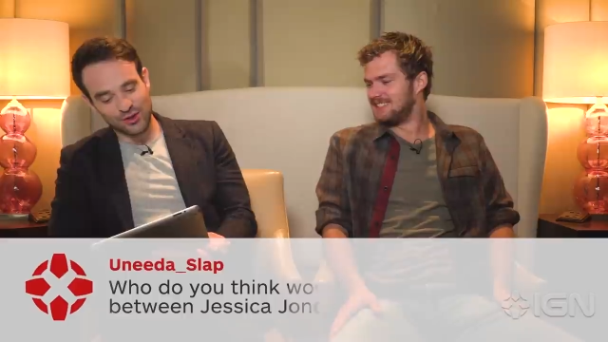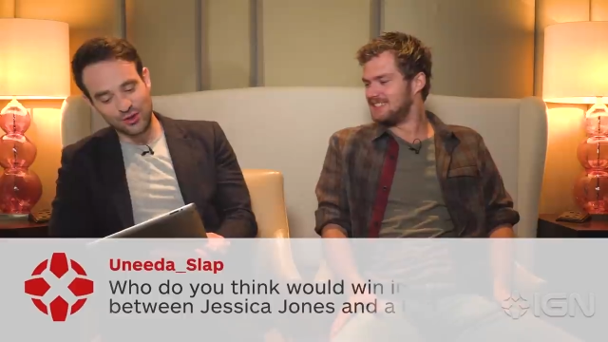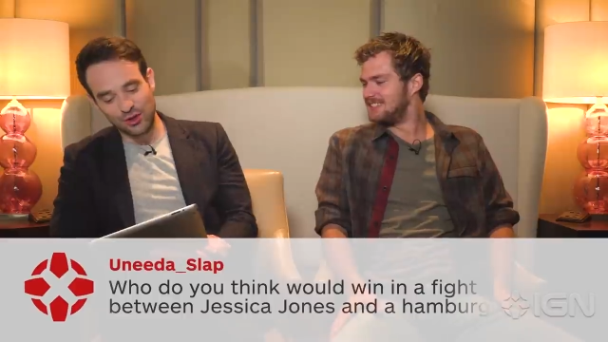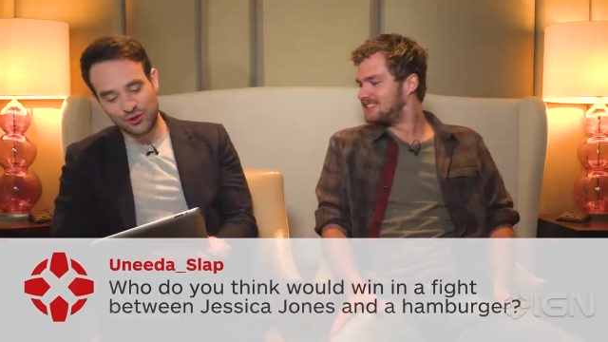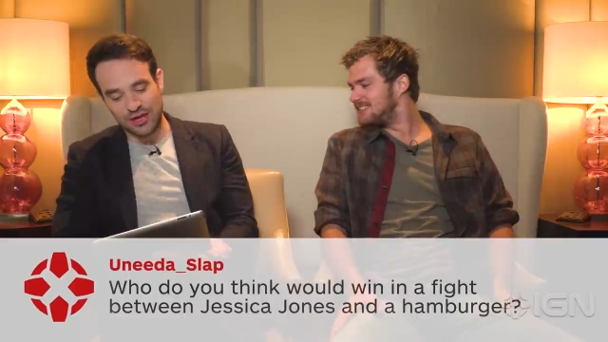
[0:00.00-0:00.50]
Speaker 1: Who do
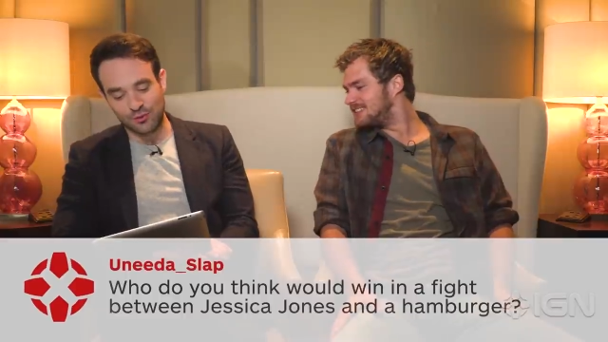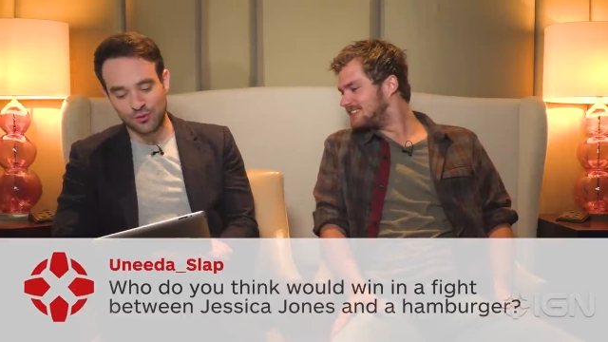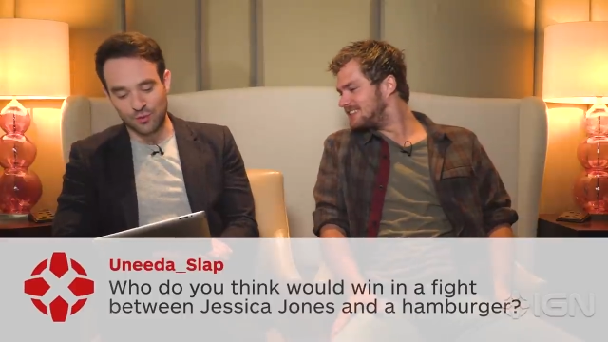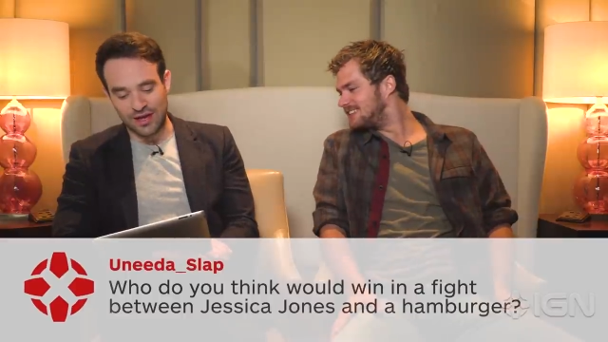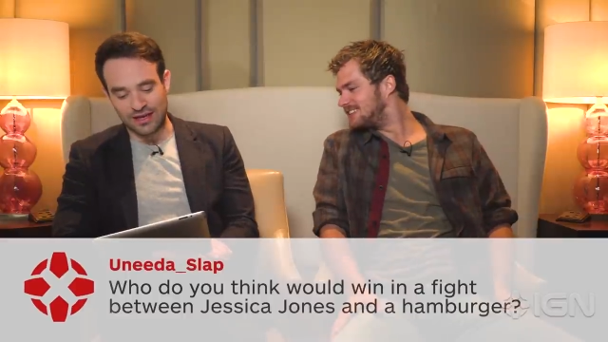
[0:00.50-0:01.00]
you think
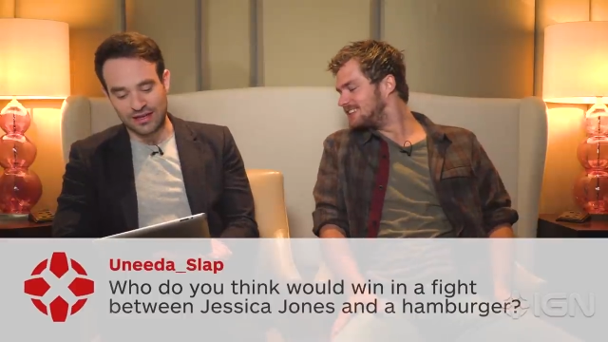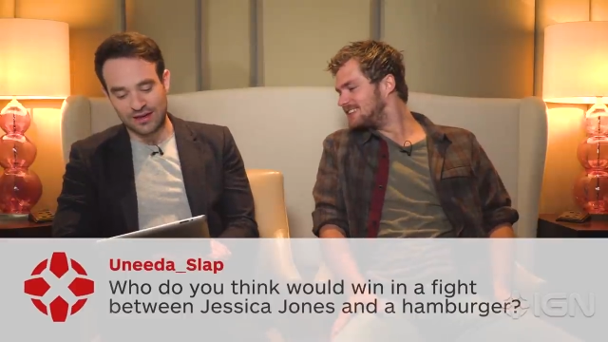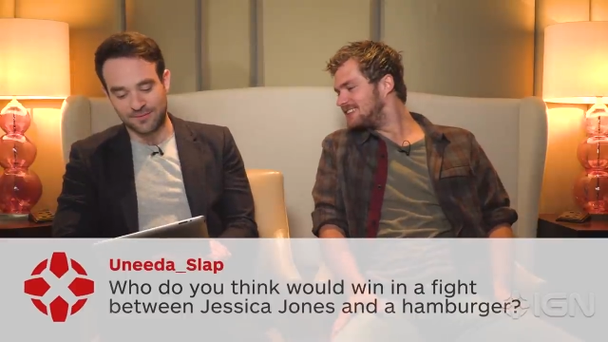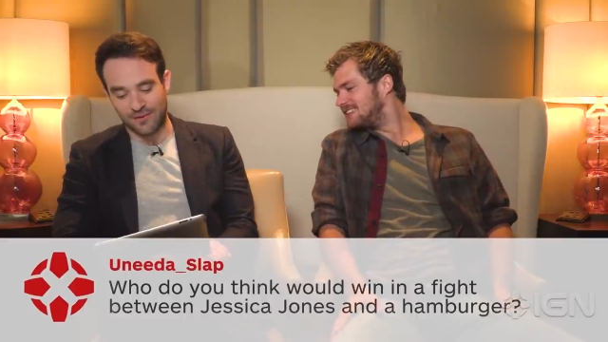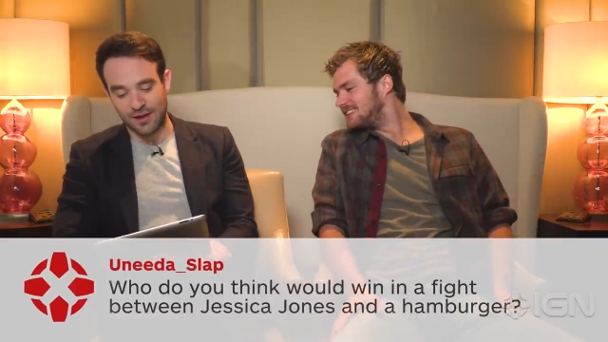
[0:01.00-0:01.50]
would win in a
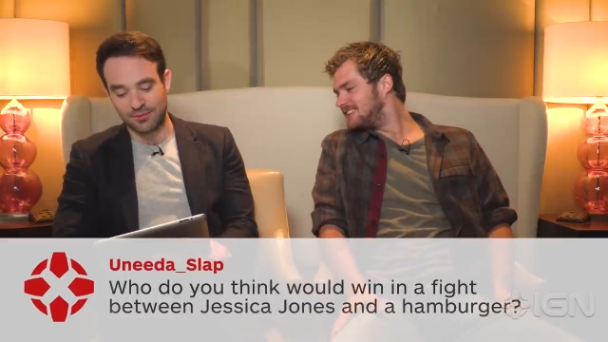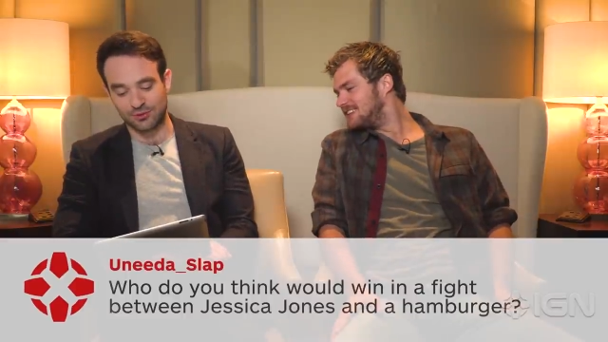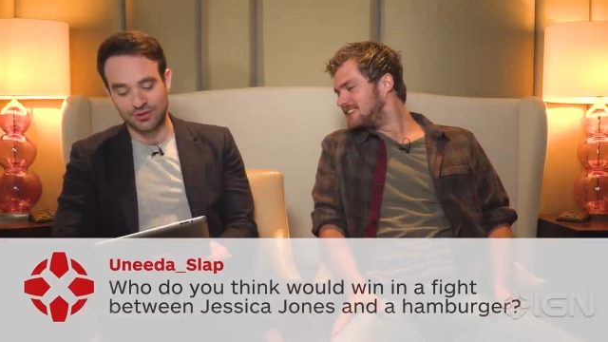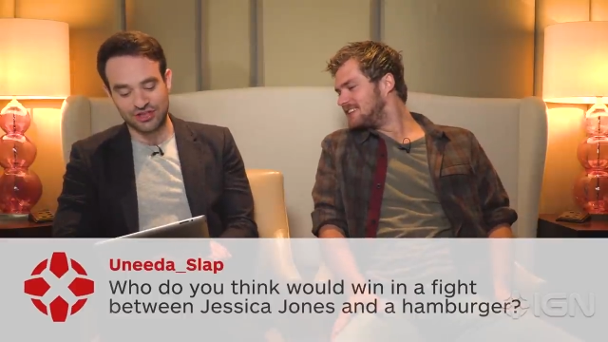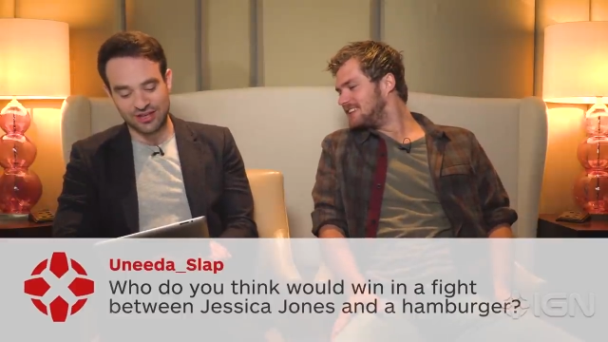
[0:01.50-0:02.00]
fight
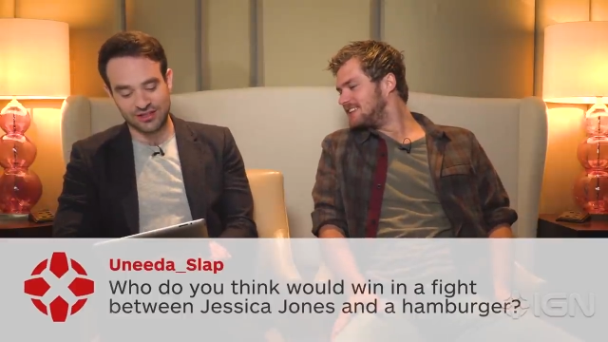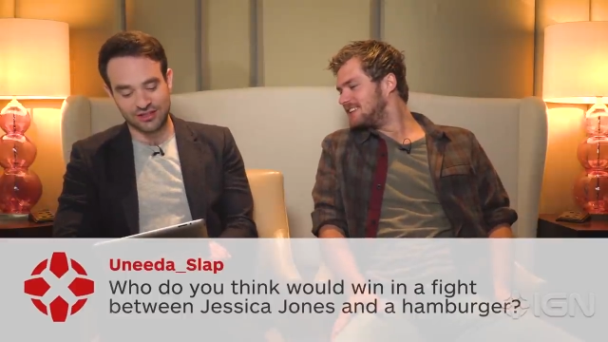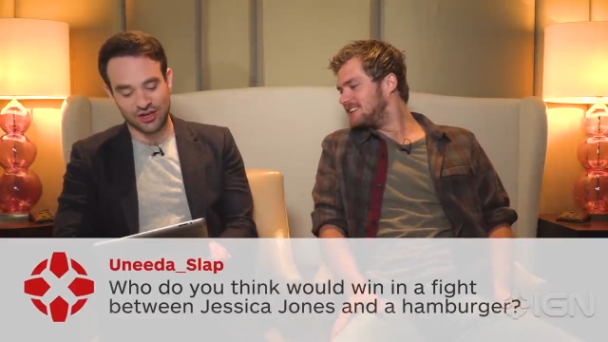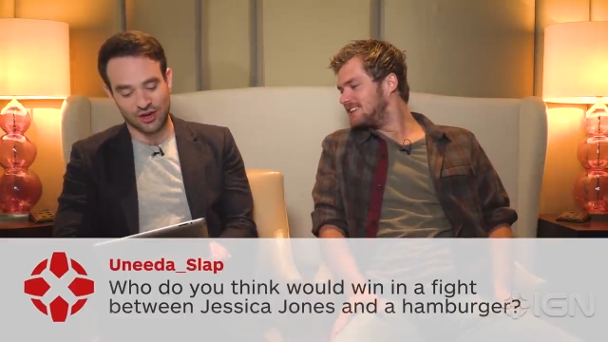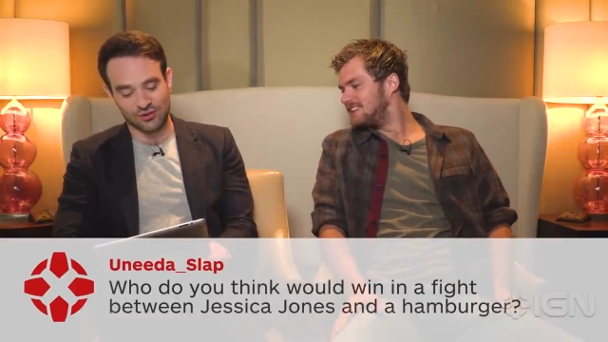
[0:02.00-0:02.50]
between Jessica
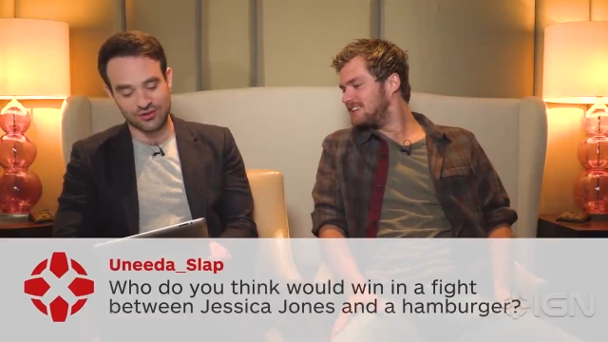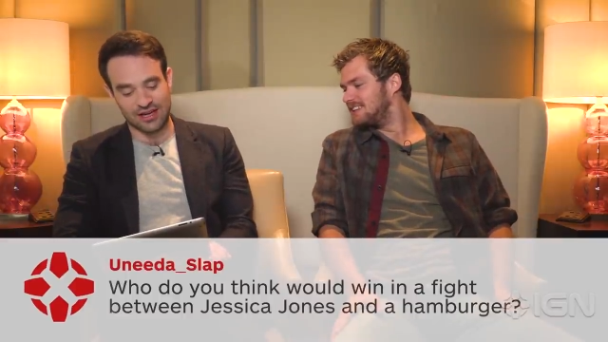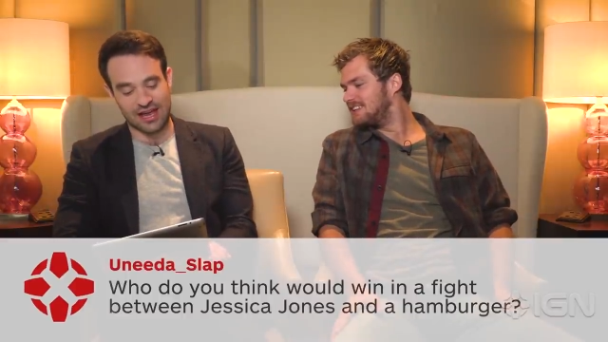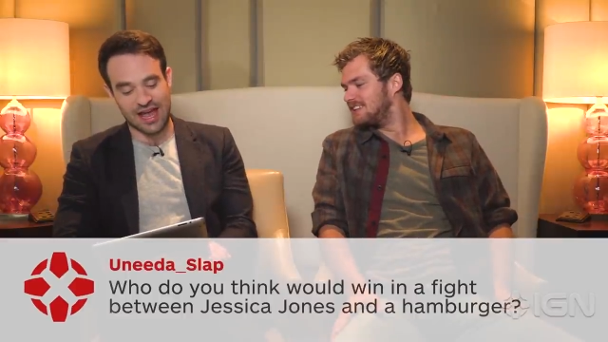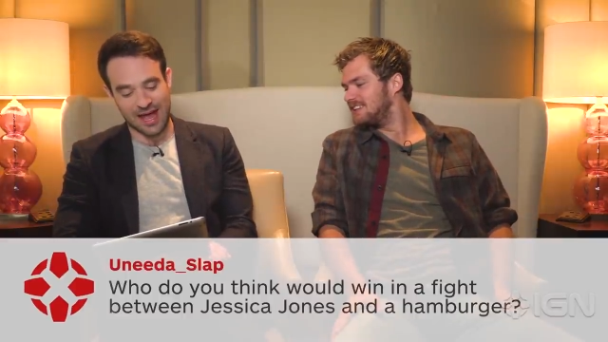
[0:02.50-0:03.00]
Jones and a
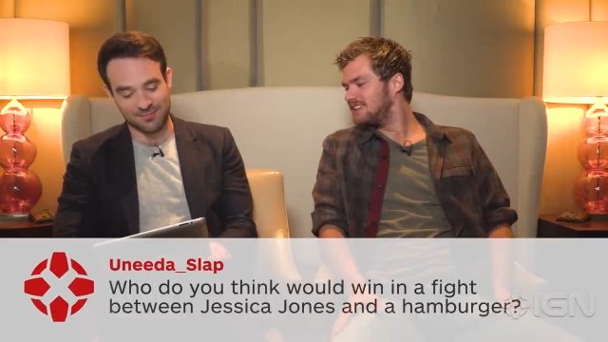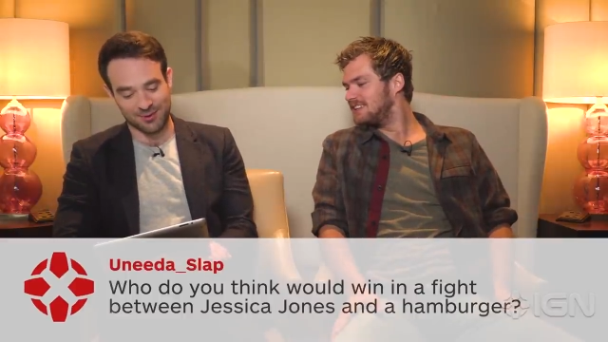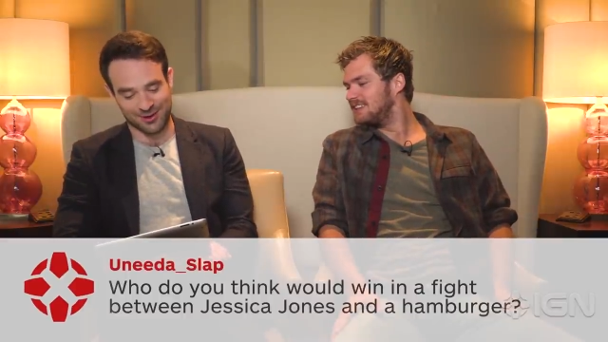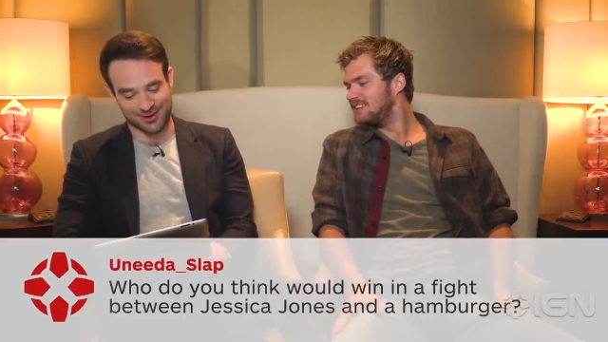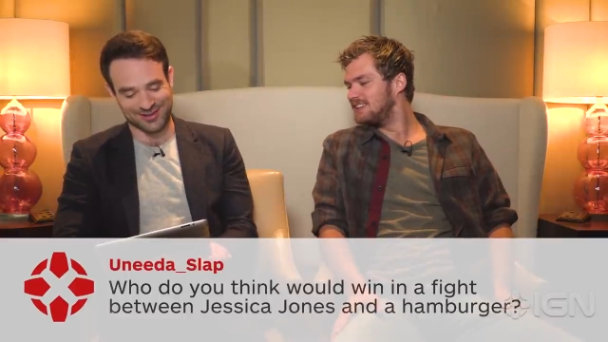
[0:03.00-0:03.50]

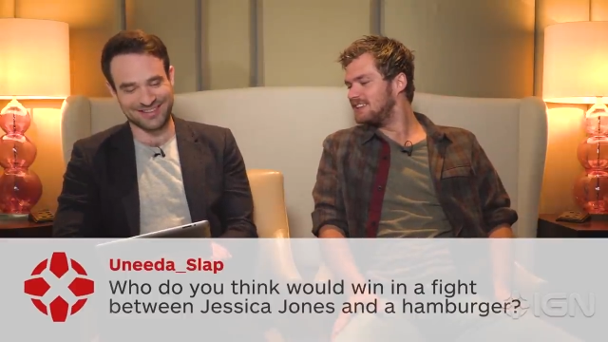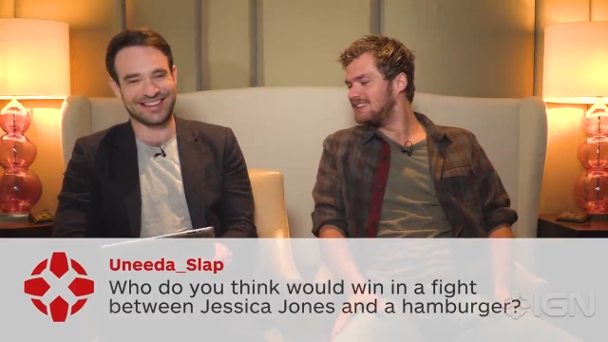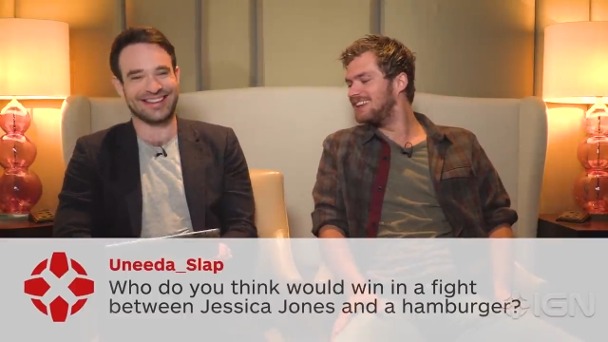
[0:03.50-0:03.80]
hamburger?